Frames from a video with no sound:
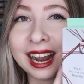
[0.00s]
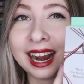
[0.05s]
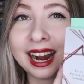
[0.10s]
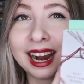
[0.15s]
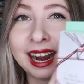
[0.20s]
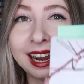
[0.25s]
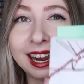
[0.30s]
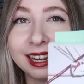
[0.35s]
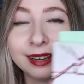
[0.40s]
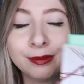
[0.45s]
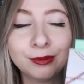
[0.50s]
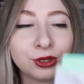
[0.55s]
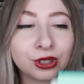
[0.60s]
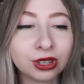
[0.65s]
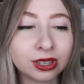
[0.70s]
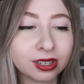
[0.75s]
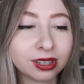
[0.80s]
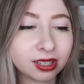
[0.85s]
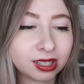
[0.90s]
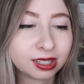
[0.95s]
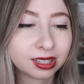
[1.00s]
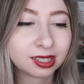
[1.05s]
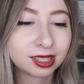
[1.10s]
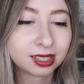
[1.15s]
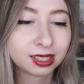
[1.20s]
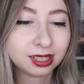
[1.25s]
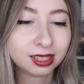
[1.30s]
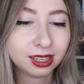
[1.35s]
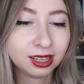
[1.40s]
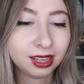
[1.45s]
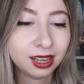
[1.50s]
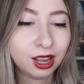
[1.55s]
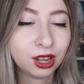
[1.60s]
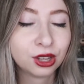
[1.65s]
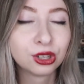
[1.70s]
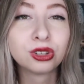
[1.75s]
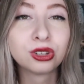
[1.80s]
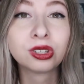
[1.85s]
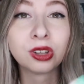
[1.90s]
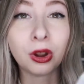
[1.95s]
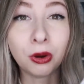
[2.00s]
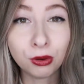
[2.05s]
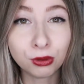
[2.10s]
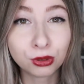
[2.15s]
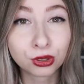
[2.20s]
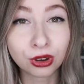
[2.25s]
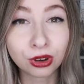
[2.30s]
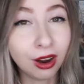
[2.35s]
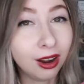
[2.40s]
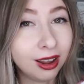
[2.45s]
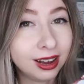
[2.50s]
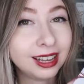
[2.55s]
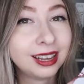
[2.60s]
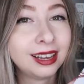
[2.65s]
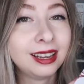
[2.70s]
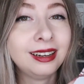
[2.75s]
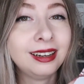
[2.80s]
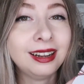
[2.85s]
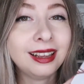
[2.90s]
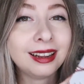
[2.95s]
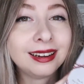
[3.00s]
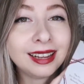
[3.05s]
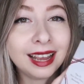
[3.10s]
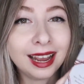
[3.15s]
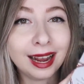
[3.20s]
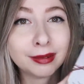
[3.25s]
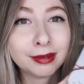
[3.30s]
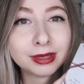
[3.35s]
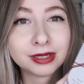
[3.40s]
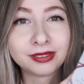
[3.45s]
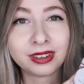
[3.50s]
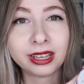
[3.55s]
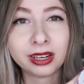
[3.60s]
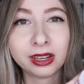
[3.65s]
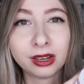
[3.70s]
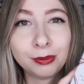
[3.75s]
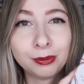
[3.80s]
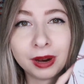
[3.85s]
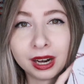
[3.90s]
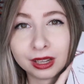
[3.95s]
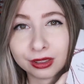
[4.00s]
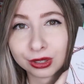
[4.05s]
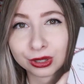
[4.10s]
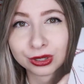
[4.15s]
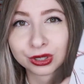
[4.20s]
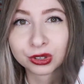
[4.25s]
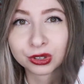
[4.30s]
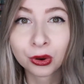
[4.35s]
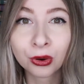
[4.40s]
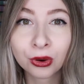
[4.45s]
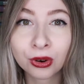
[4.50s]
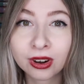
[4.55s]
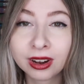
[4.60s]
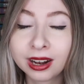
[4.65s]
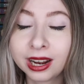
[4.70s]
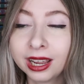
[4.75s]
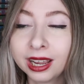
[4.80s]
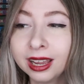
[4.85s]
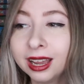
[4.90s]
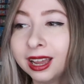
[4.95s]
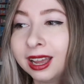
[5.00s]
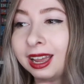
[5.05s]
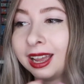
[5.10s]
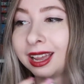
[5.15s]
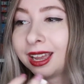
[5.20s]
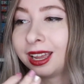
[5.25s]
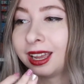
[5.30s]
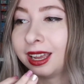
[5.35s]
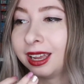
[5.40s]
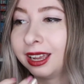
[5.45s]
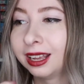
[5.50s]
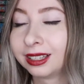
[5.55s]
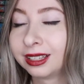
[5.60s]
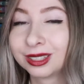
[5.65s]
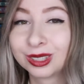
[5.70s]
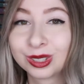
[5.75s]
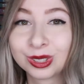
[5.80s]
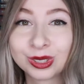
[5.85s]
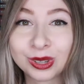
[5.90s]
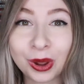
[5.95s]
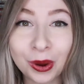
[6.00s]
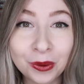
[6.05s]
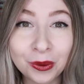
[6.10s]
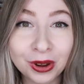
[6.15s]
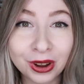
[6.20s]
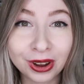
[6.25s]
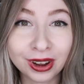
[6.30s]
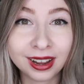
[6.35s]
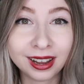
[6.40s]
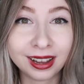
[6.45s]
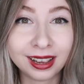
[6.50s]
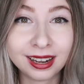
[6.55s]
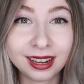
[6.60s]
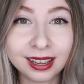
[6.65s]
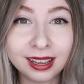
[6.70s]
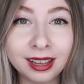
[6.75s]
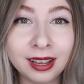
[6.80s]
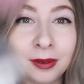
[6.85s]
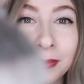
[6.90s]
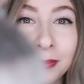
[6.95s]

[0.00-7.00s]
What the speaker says: I'm just so drawn in and captivated by the story. It's so good.